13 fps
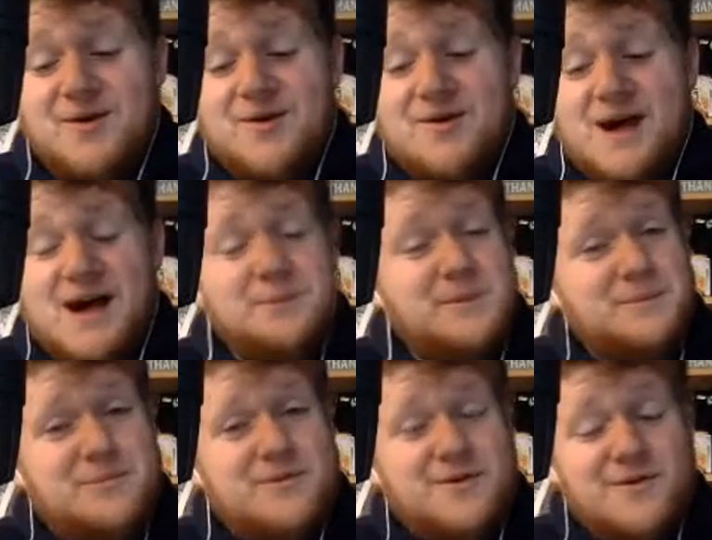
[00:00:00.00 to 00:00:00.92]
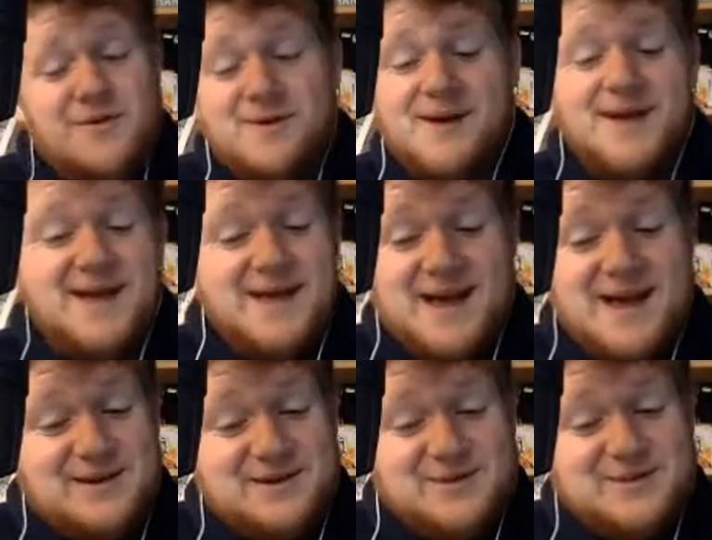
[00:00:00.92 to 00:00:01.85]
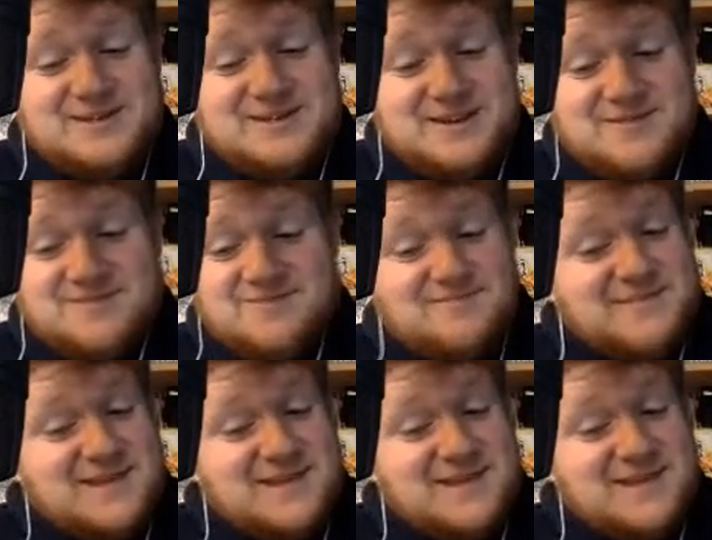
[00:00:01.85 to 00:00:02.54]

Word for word: Go. I'm a pro. I know what's up.